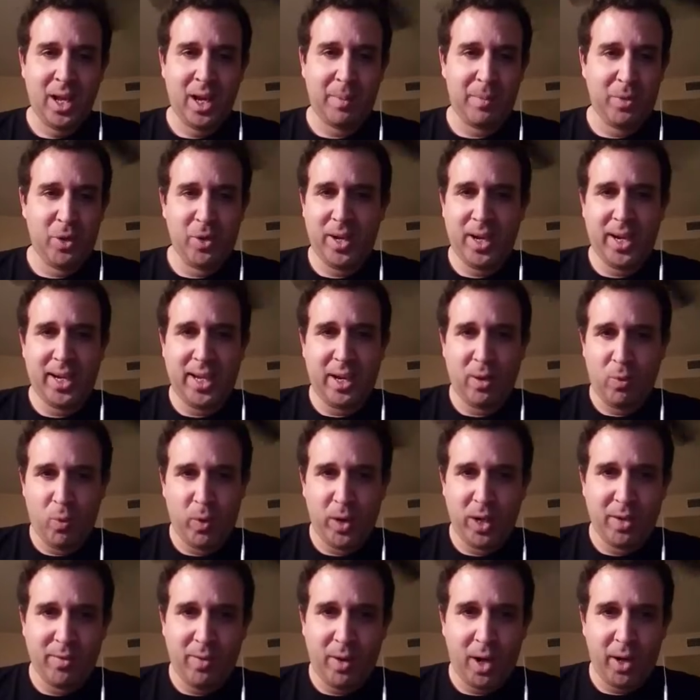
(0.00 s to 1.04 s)
Um, you got to get
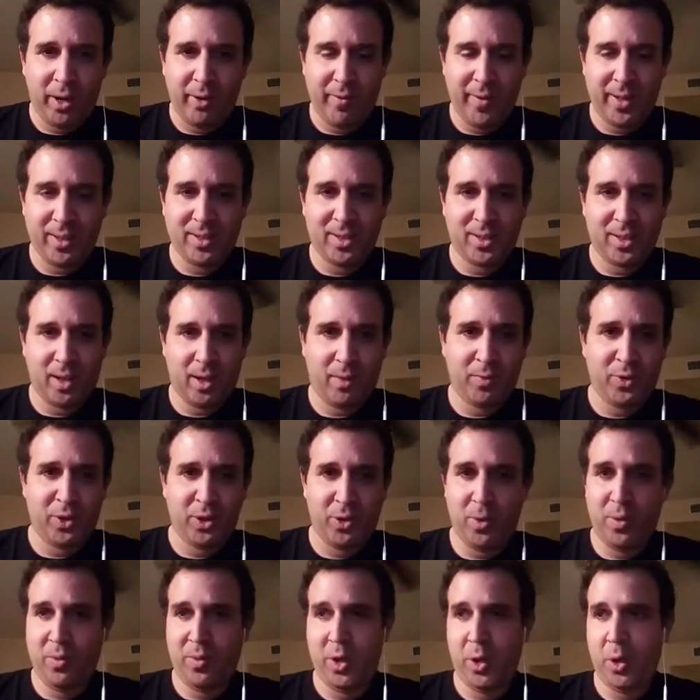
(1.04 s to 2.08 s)
rid of all of that stuff.
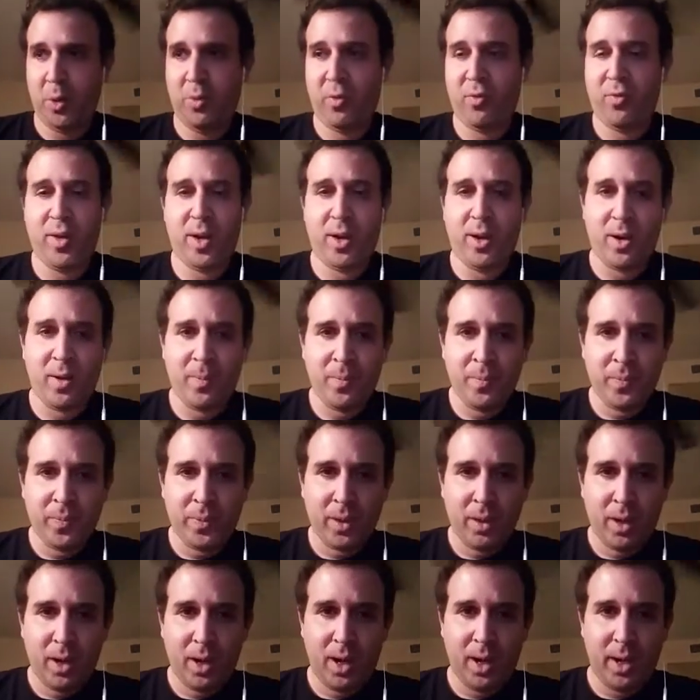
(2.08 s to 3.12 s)
So you you know fear
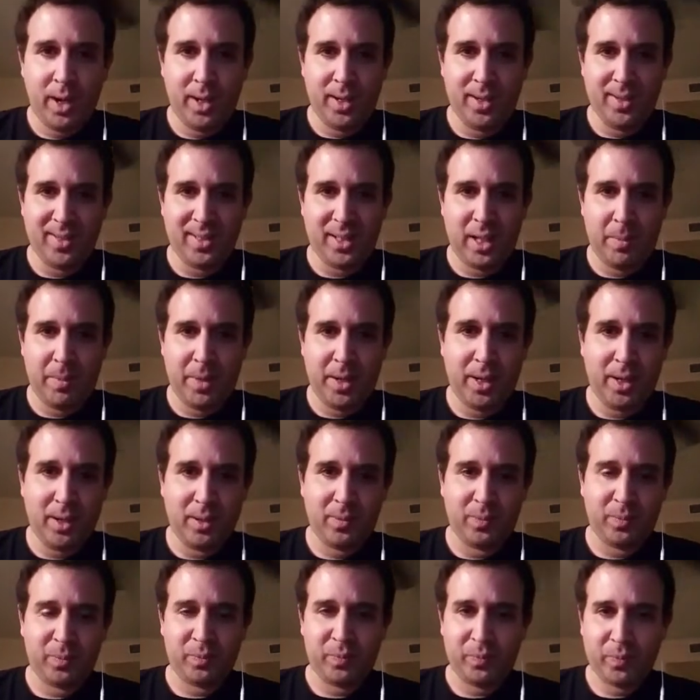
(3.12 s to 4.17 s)
uh, an Islamic